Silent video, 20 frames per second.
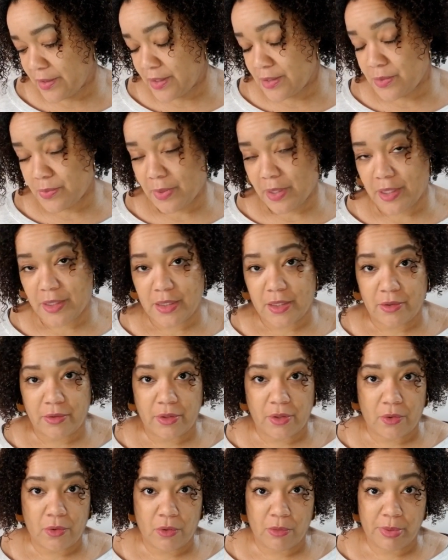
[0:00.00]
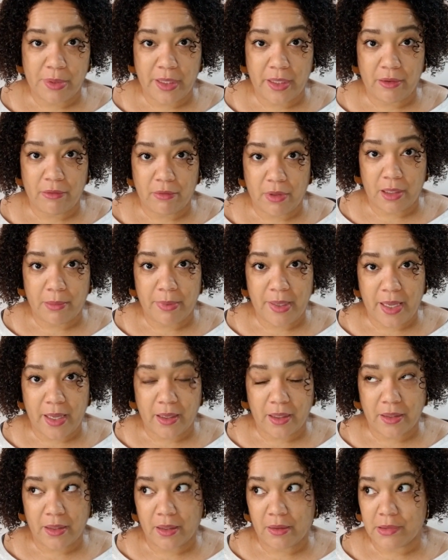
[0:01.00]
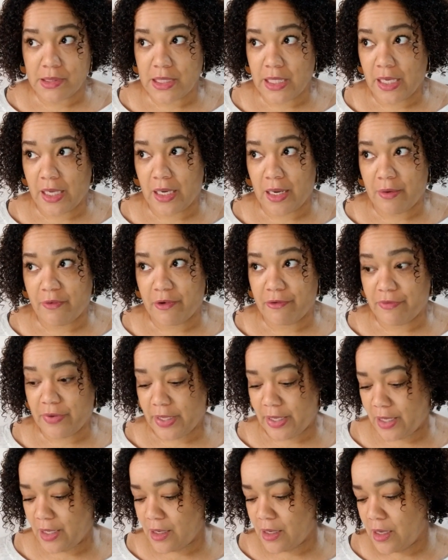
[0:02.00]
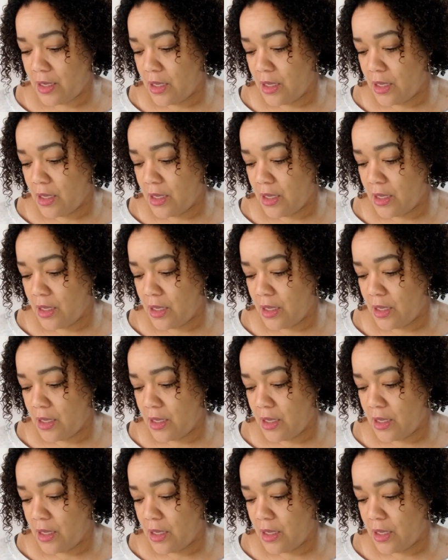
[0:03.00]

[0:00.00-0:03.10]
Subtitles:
that's what I did on the whole plane ride back. It was an 8-hour flight.